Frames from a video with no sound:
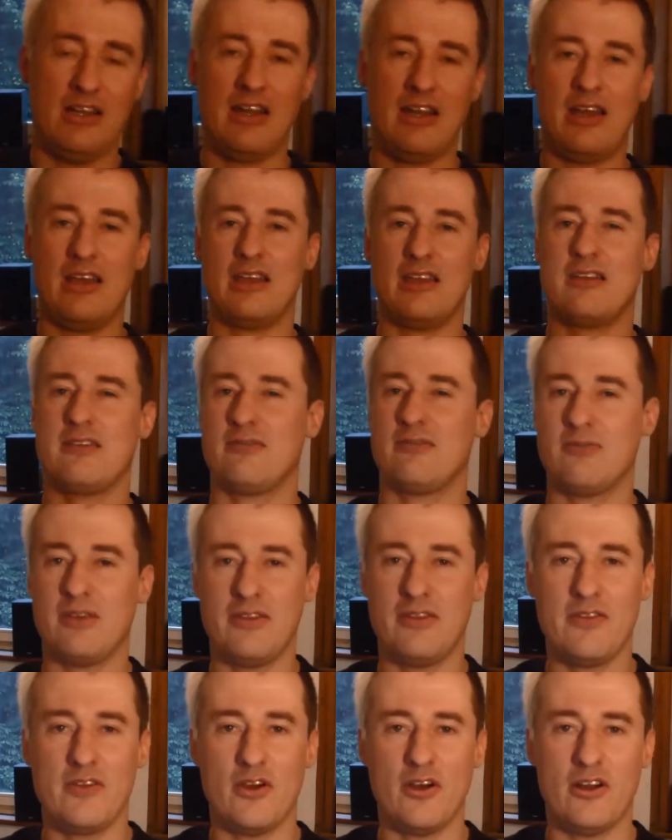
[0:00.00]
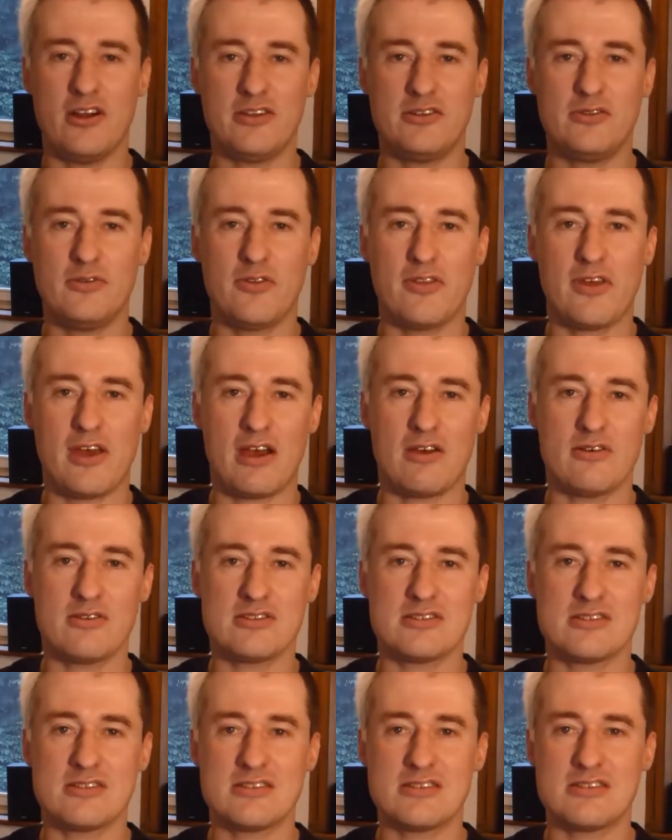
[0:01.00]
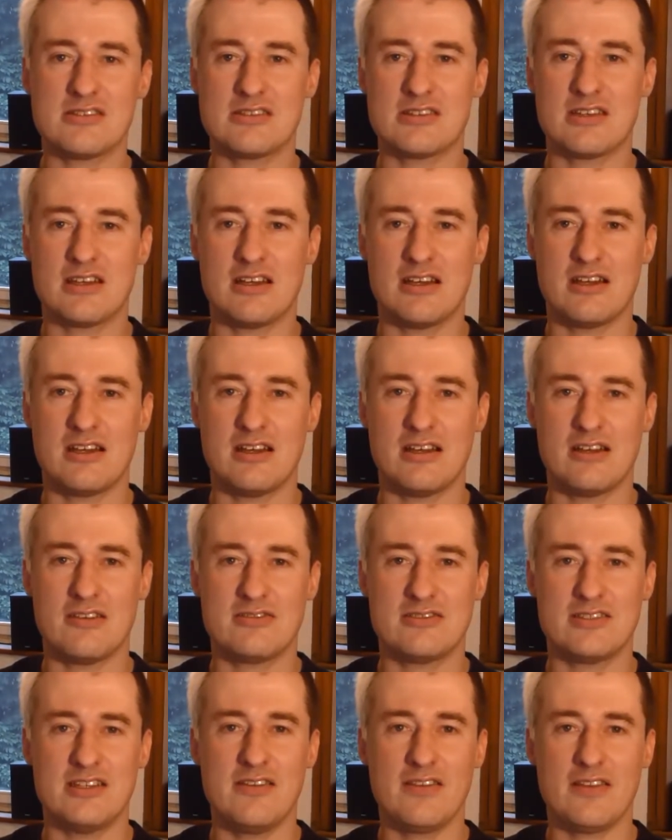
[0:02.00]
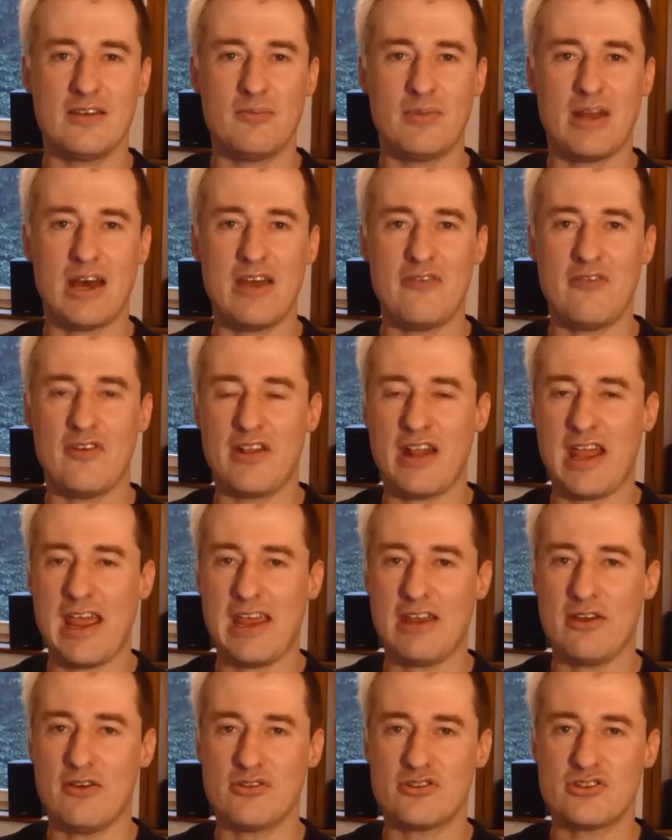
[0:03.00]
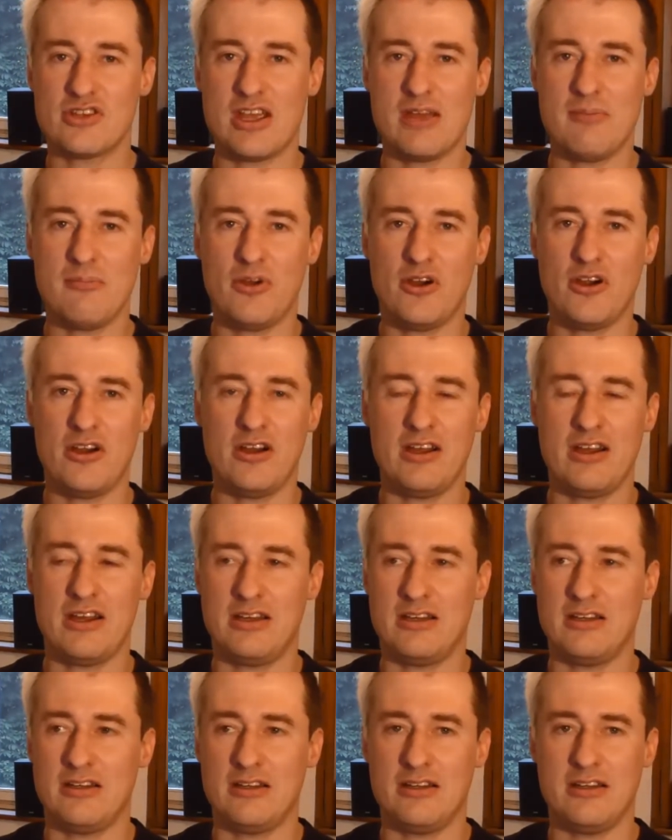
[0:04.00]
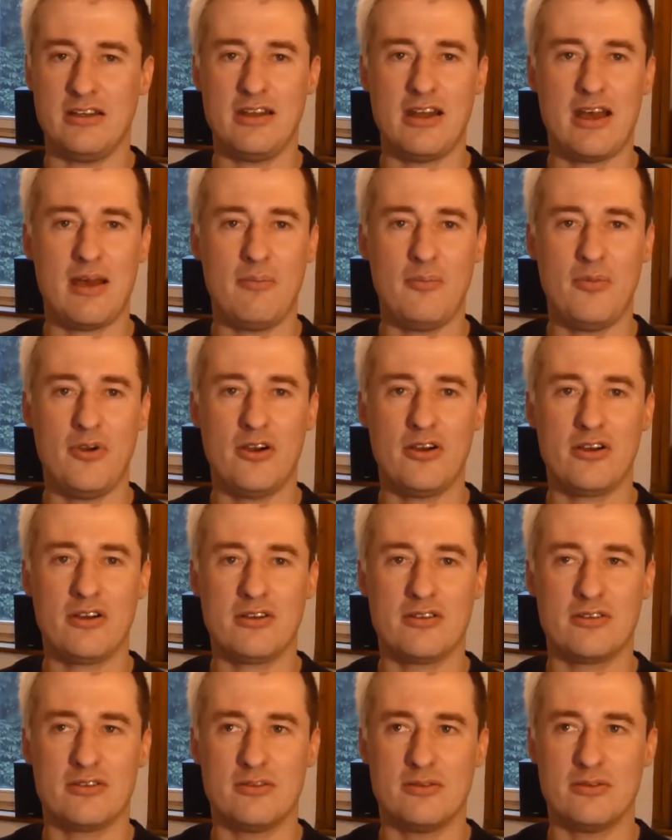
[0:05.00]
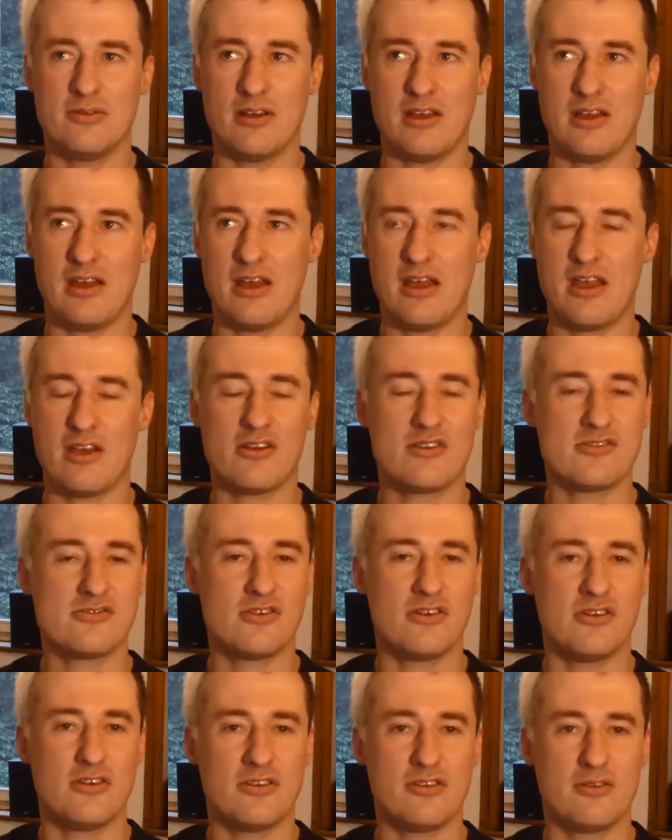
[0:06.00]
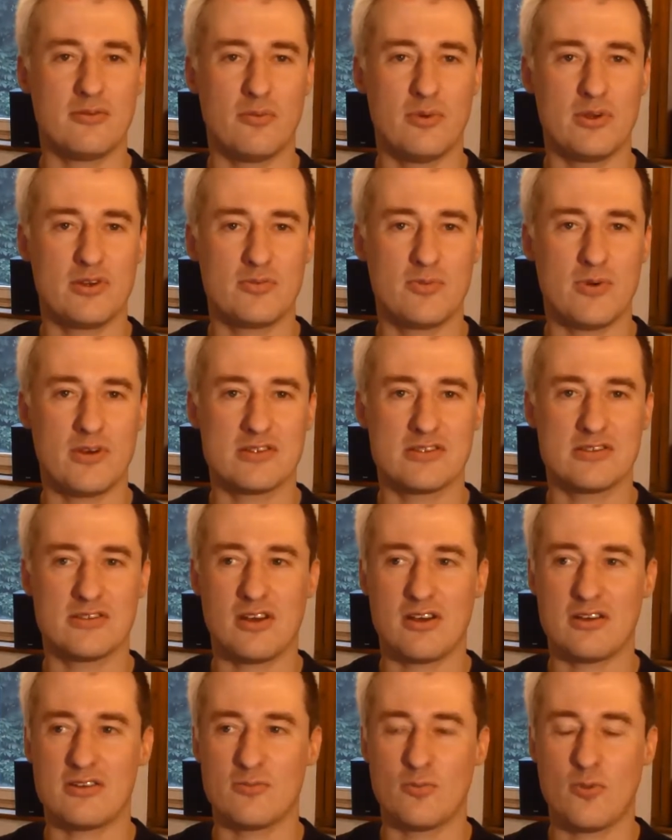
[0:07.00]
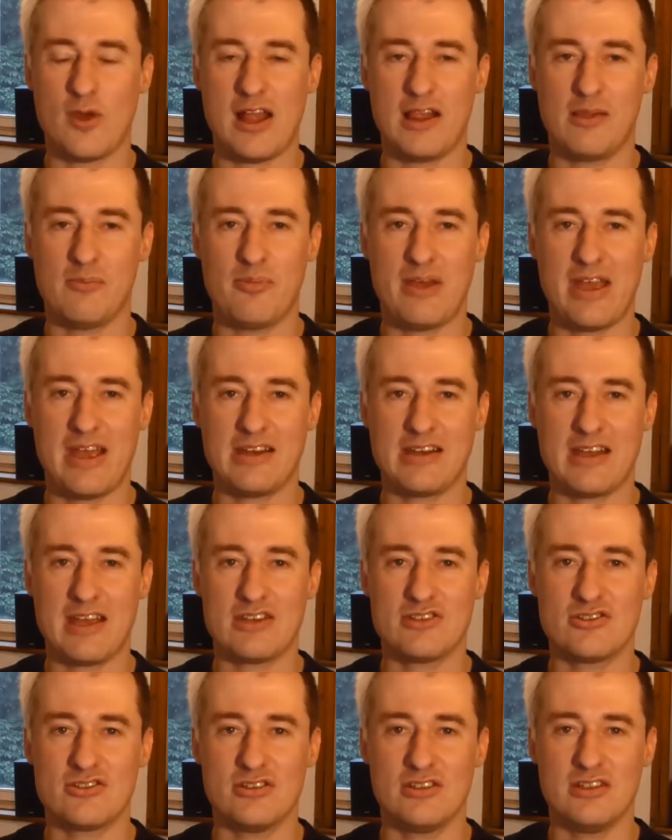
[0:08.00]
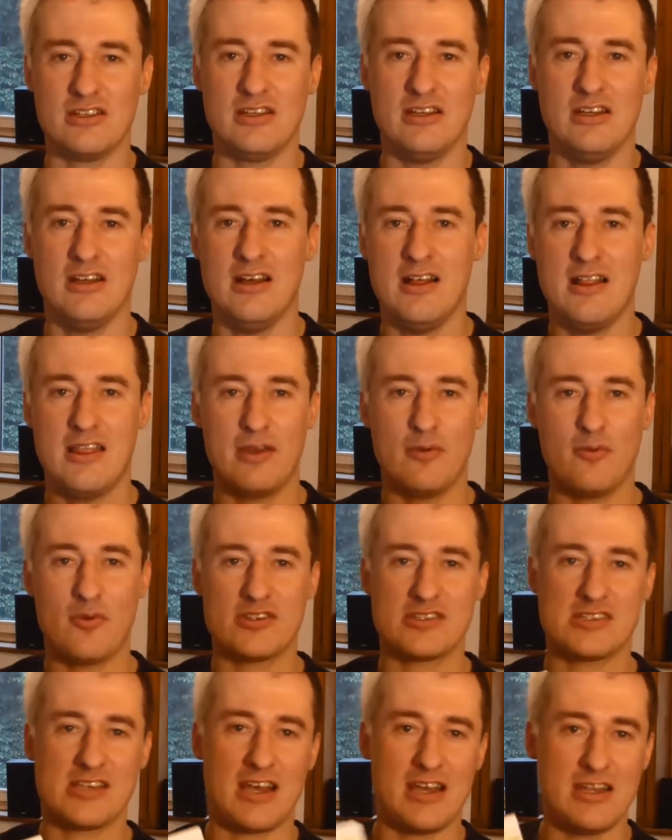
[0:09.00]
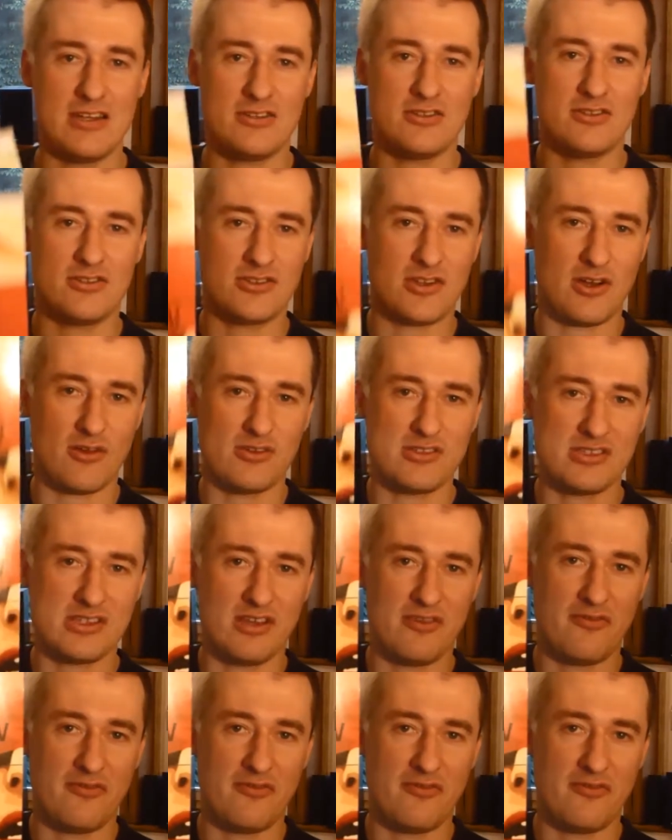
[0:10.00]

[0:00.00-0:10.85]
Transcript: like in the early 2000s. Seen them live at Echo Chamber in Hamburg, a concert which was not well packed actually. It was signed to Toast